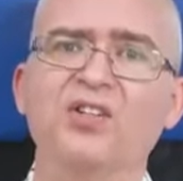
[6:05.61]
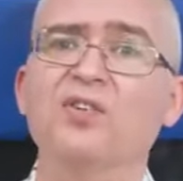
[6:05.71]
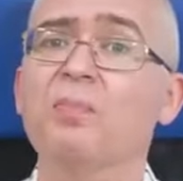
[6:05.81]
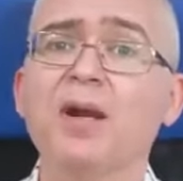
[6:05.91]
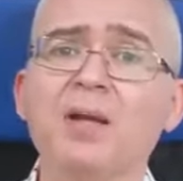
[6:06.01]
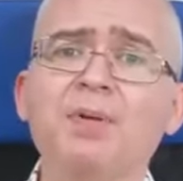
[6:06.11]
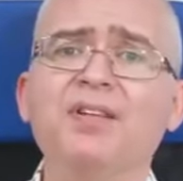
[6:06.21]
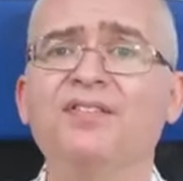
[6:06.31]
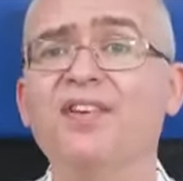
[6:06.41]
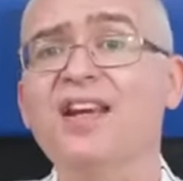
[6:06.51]
or maybe the
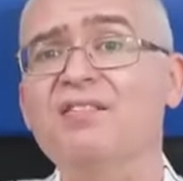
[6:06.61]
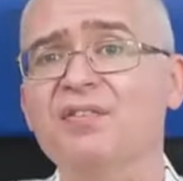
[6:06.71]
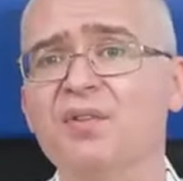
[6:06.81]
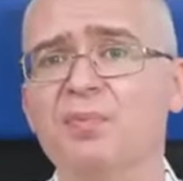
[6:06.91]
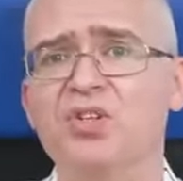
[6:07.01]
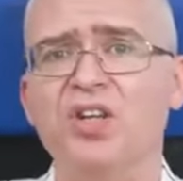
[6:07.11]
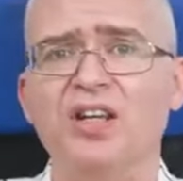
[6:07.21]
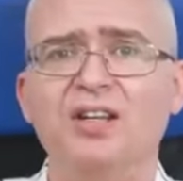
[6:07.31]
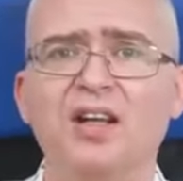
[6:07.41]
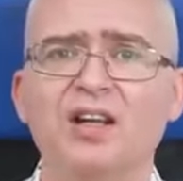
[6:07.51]
rear of the machine